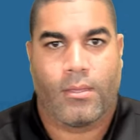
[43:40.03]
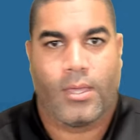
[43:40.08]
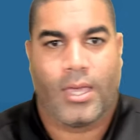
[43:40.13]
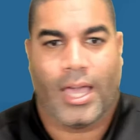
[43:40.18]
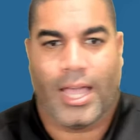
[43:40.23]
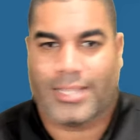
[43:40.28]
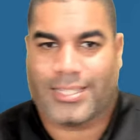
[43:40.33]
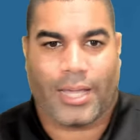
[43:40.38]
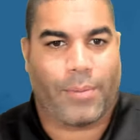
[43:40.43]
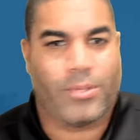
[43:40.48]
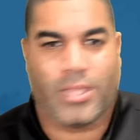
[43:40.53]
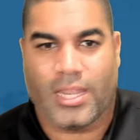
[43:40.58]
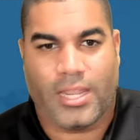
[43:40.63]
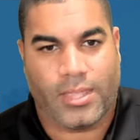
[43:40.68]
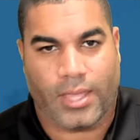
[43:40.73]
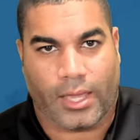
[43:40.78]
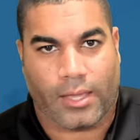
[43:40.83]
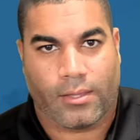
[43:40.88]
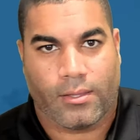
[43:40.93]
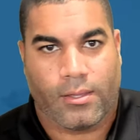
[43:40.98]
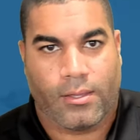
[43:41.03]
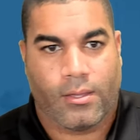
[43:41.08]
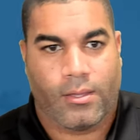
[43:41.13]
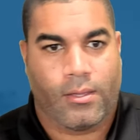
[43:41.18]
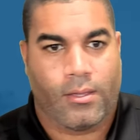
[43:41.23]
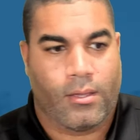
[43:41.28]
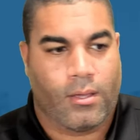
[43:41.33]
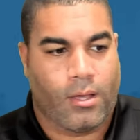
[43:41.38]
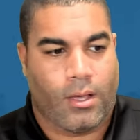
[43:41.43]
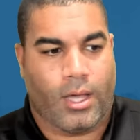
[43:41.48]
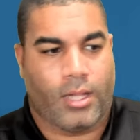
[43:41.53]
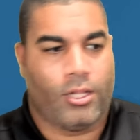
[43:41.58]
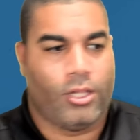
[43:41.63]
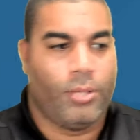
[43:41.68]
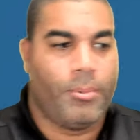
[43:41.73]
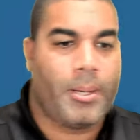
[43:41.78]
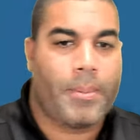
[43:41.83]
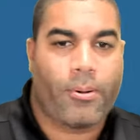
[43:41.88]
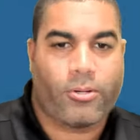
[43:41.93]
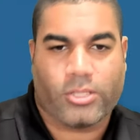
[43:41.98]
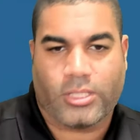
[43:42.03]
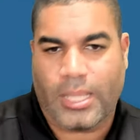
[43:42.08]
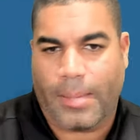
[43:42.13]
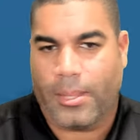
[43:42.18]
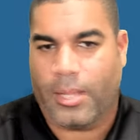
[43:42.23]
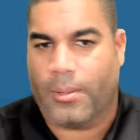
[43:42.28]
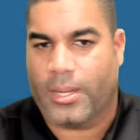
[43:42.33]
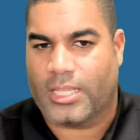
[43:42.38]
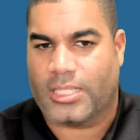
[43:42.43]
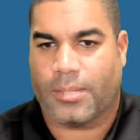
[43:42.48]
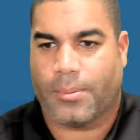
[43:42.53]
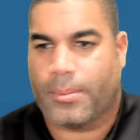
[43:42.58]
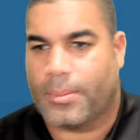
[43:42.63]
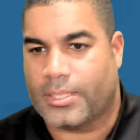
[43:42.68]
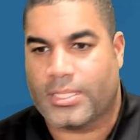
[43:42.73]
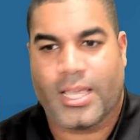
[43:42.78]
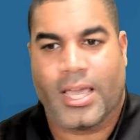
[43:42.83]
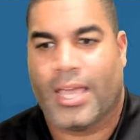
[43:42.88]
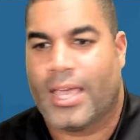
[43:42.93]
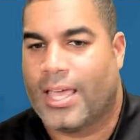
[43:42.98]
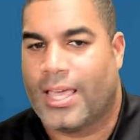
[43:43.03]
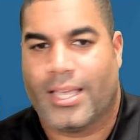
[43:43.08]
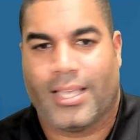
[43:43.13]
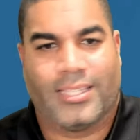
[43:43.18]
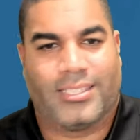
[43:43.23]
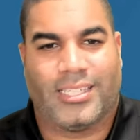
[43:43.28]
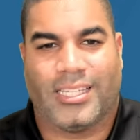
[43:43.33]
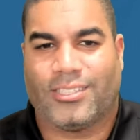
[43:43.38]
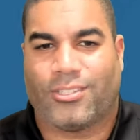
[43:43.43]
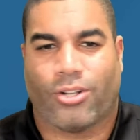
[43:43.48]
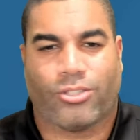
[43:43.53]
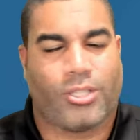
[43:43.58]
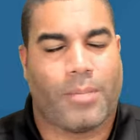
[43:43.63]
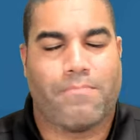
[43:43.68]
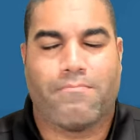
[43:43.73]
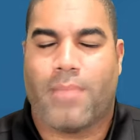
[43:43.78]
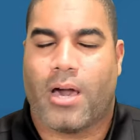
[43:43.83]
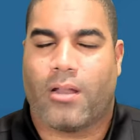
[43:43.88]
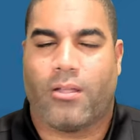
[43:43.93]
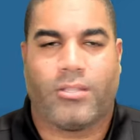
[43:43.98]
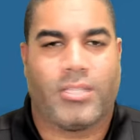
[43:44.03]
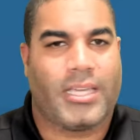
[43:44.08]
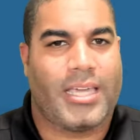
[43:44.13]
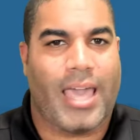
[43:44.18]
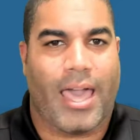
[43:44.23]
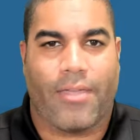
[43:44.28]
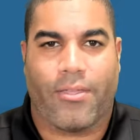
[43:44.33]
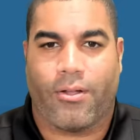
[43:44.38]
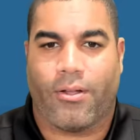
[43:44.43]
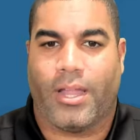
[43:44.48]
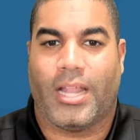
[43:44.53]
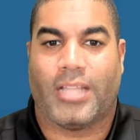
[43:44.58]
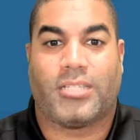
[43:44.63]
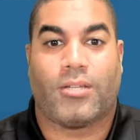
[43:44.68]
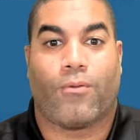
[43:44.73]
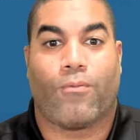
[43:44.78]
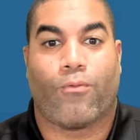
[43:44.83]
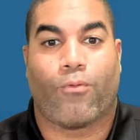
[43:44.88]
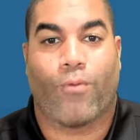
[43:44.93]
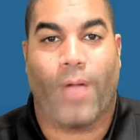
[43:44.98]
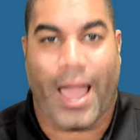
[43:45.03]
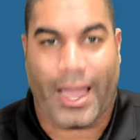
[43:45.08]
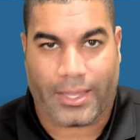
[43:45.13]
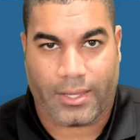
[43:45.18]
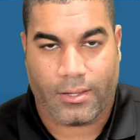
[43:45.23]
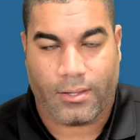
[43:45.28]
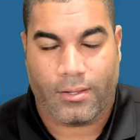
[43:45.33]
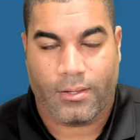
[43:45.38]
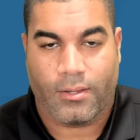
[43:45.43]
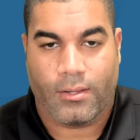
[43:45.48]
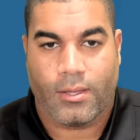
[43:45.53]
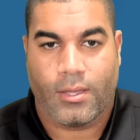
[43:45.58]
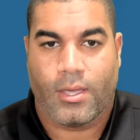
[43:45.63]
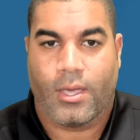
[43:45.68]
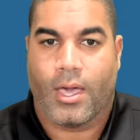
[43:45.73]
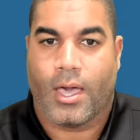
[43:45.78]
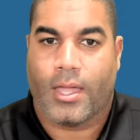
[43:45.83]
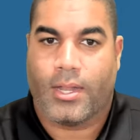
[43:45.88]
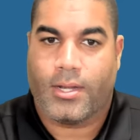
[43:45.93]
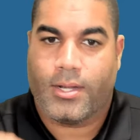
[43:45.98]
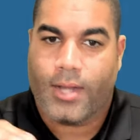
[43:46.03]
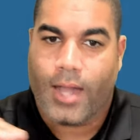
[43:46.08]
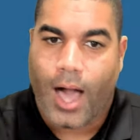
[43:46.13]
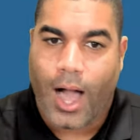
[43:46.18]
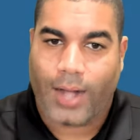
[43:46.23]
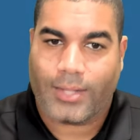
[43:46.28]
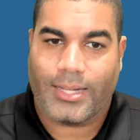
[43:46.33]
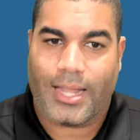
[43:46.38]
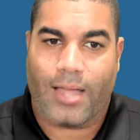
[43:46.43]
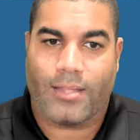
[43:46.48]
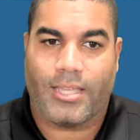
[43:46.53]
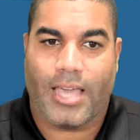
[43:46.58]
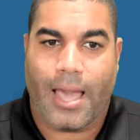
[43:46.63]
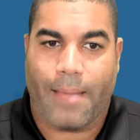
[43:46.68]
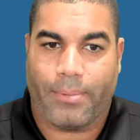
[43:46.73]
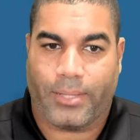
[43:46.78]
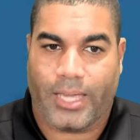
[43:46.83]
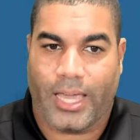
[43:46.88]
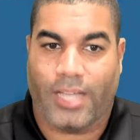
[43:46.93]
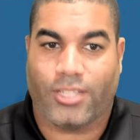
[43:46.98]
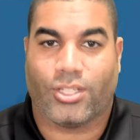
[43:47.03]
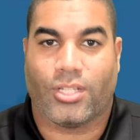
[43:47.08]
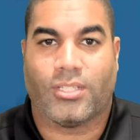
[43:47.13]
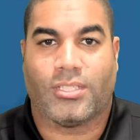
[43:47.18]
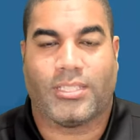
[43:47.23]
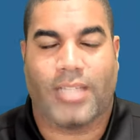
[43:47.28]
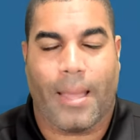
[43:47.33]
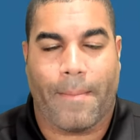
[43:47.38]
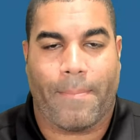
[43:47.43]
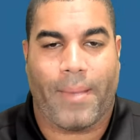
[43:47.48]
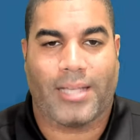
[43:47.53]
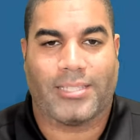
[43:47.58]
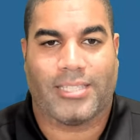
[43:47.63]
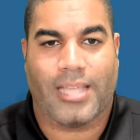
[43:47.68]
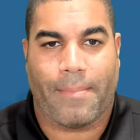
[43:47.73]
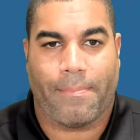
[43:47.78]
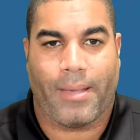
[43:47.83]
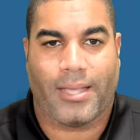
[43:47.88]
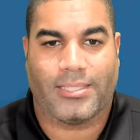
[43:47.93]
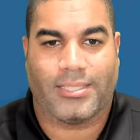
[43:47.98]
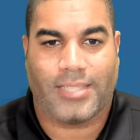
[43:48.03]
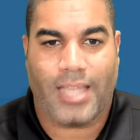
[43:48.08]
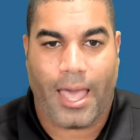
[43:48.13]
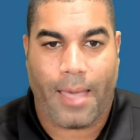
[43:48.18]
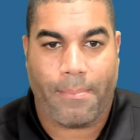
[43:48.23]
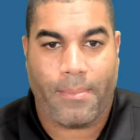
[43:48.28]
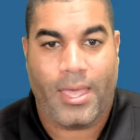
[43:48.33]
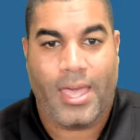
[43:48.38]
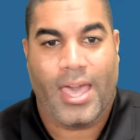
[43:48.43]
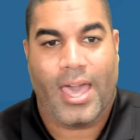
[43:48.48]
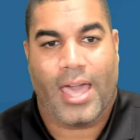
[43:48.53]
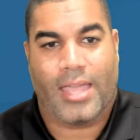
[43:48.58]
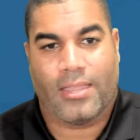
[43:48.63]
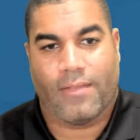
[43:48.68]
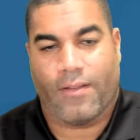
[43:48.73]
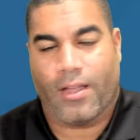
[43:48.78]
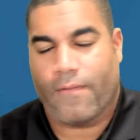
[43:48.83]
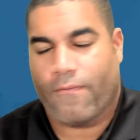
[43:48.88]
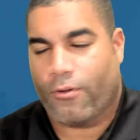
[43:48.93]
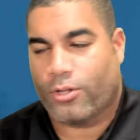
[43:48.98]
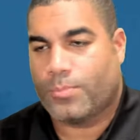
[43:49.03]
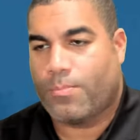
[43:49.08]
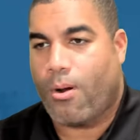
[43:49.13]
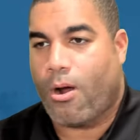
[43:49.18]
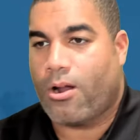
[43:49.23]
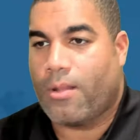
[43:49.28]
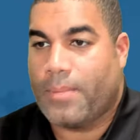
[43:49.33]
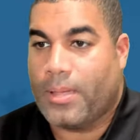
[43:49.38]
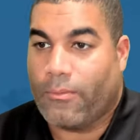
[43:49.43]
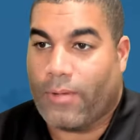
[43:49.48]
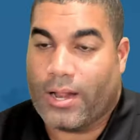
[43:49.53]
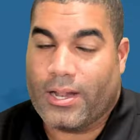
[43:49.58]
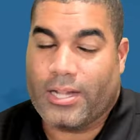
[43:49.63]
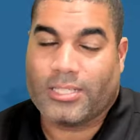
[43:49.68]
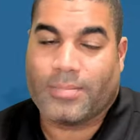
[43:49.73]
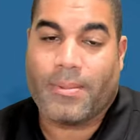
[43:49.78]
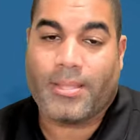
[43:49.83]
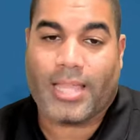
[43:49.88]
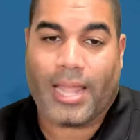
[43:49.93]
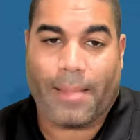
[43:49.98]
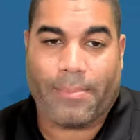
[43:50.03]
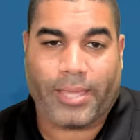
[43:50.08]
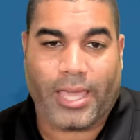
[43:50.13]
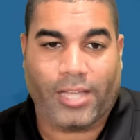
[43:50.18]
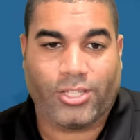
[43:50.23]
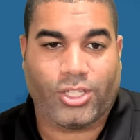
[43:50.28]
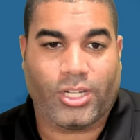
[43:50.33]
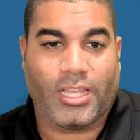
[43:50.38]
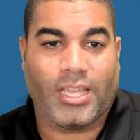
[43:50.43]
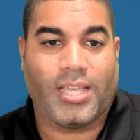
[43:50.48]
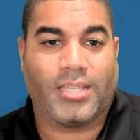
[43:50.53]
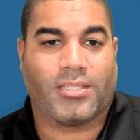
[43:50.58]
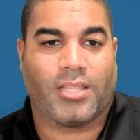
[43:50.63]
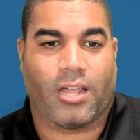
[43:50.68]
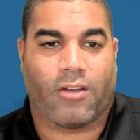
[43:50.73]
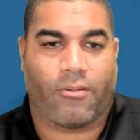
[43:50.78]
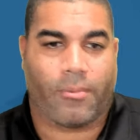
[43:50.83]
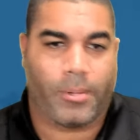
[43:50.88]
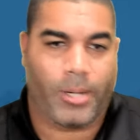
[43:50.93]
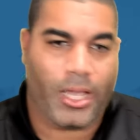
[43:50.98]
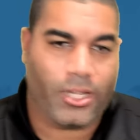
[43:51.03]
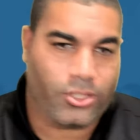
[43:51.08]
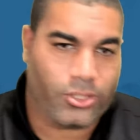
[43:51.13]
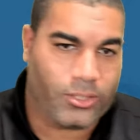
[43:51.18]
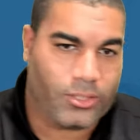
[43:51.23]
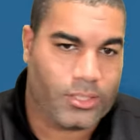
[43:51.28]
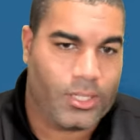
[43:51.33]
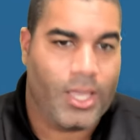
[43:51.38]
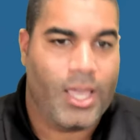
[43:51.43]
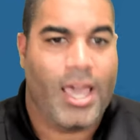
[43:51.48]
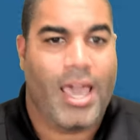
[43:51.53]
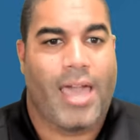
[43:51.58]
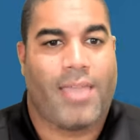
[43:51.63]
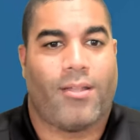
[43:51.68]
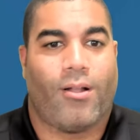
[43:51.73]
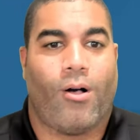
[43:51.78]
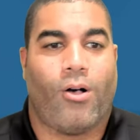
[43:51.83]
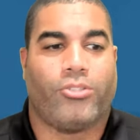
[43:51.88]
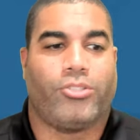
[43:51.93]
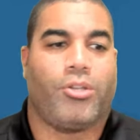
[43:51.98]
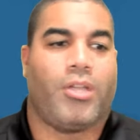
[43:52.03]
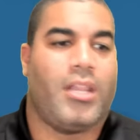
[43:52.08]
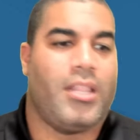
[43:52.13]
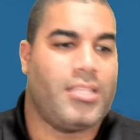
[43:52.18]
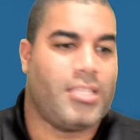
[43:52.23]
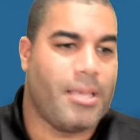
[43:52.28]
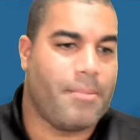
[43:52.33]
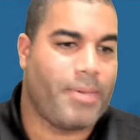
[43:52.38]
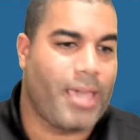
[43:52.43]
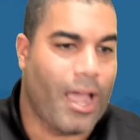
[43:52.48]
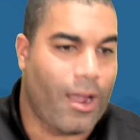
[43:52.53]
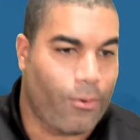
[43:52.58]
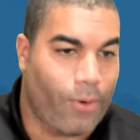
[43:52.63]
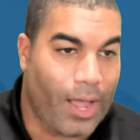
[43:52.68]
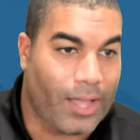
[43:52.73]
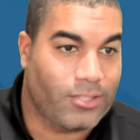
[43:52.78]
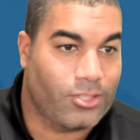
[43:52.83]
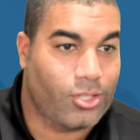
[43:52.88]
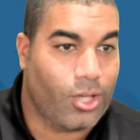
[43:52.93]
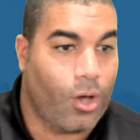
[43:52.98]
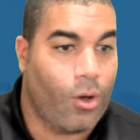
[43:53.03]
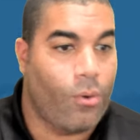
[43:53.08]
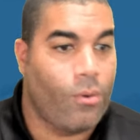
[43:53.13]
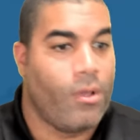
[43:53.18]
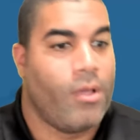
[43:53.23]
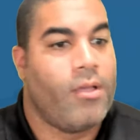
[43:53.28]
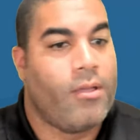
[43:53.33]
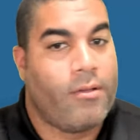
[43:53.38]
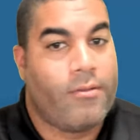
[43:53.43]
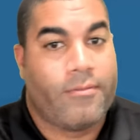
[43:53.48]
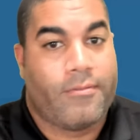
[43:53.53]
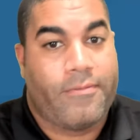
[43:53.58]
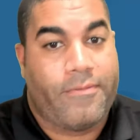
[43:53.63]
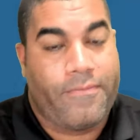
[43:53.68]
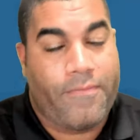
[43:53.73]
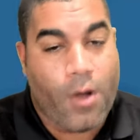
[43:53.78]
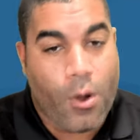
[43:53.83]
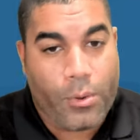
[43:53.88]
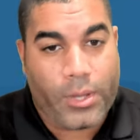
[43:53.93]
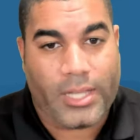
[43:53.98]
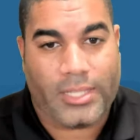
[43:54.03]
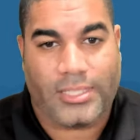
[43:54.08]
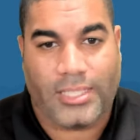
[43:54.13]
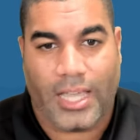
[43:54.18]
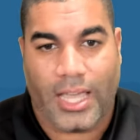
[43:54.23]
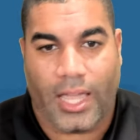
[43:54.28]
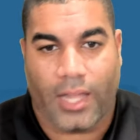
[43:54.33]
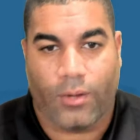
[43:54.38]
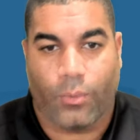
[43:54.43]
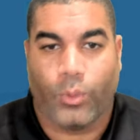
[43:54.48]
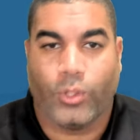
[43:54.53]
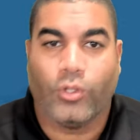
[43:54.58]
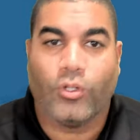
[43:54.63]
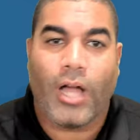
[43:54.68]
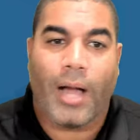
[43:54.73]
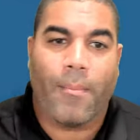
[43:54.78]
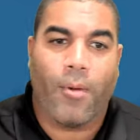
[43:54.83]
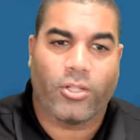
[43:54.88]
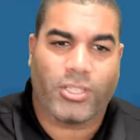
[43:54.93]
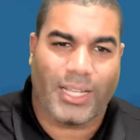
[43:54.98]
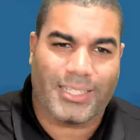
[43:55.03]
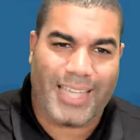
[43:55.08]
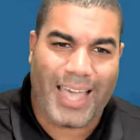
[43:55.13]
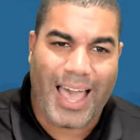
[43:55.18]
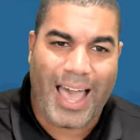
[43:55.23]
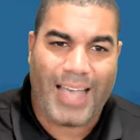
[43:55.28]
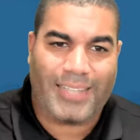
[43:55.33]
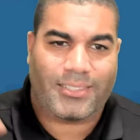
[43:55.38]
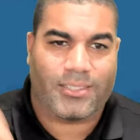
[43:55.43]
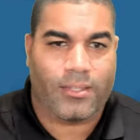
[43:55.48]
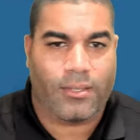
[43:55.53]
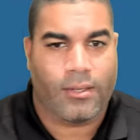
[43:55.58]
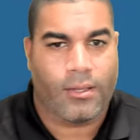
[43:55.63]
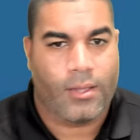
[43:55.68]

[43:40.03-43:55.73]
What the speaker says: It's like with anything, a little bit of personal statement, a little bit of this, things starts to muddle together and it's a wreck. Knock down the application step by step by step. And the very first part of being ready to submit that application is letter recommendations and then also getting this MCAT right. So focus in. We do not multitask.